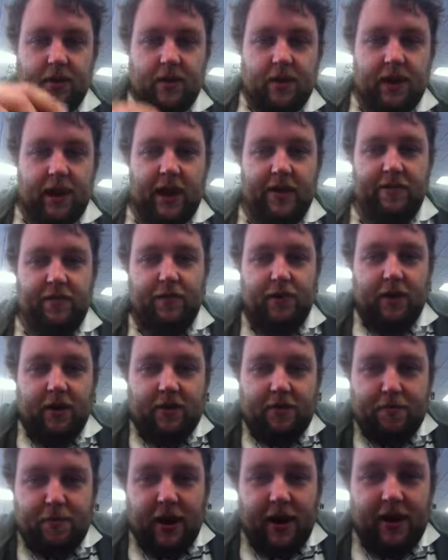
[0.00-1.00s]
G'day everyone,
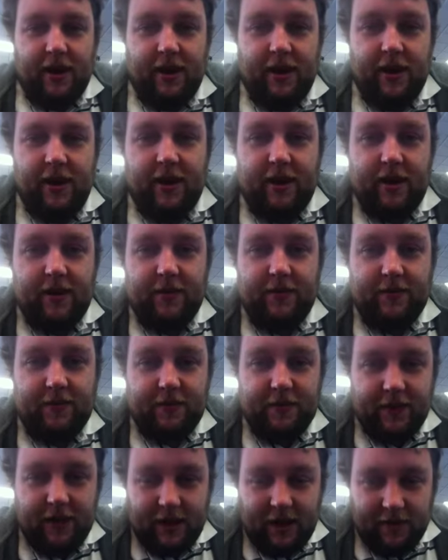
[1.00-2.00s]
it's Matt here
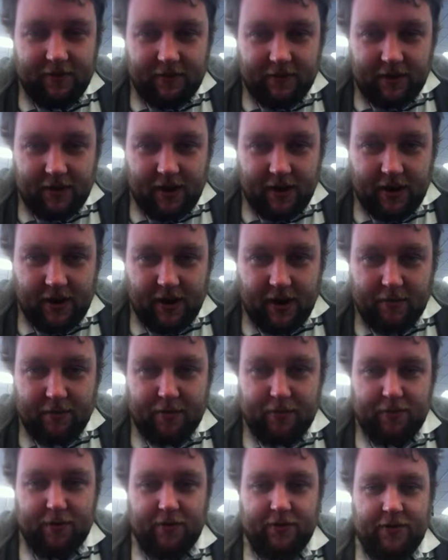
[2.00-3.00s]
for the 11th At an
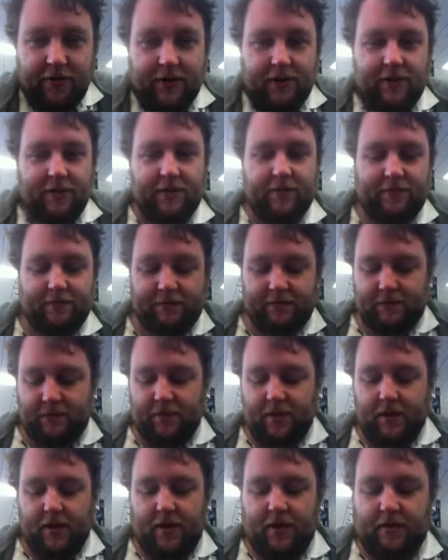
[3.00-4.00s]
Army project.
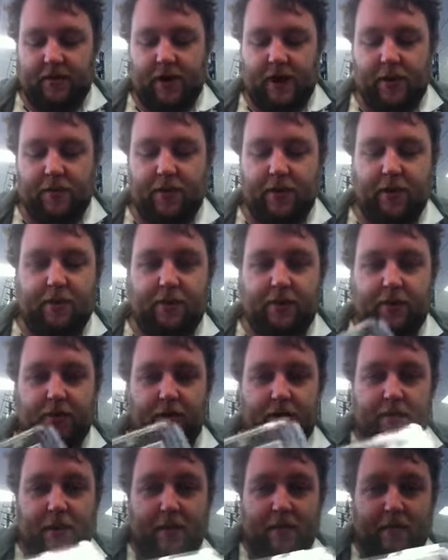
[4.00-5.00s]
Today we're going to be
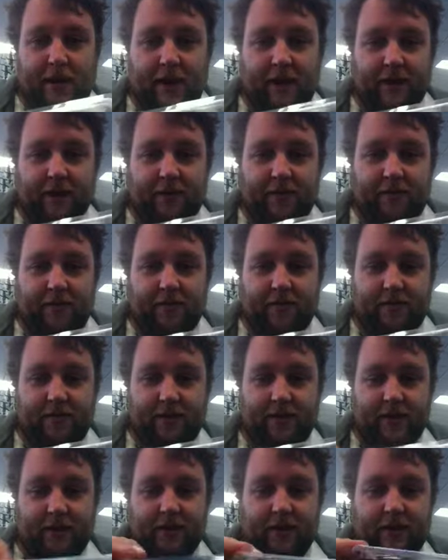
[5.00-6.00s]
talking about magnets,
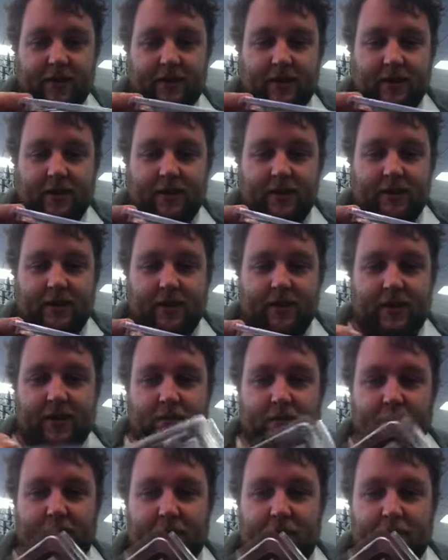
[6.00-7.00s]

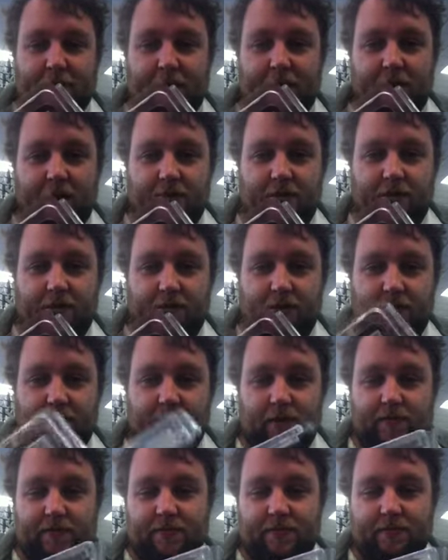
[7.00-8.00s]
what they can be used
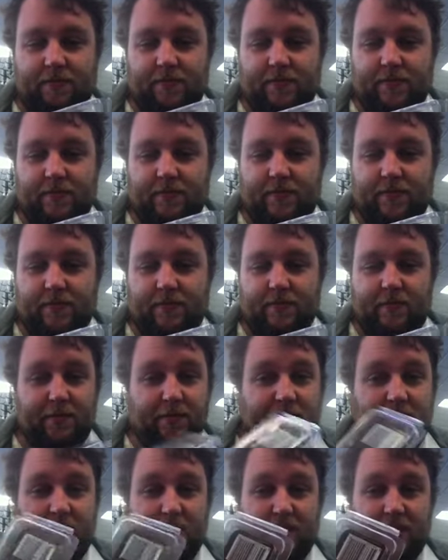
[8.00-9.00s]
for, some
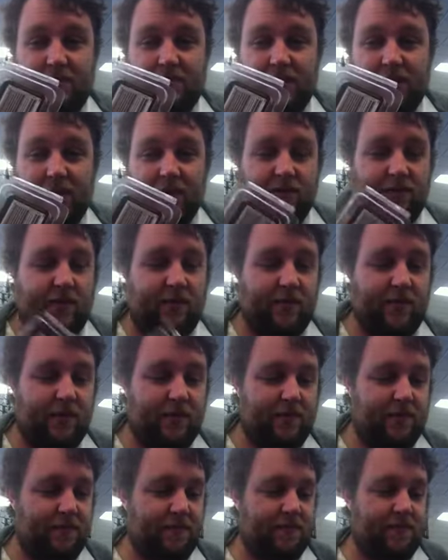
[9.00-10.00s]
tips for using
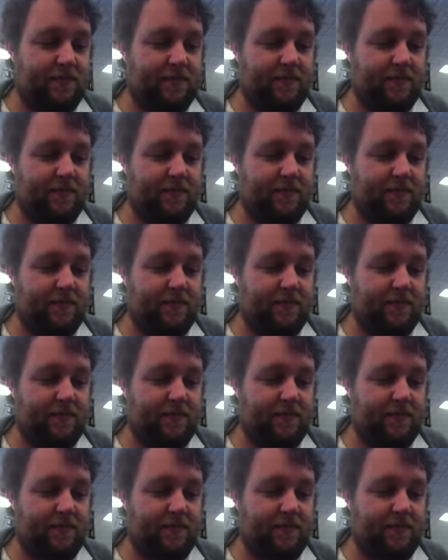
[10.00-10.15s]
them.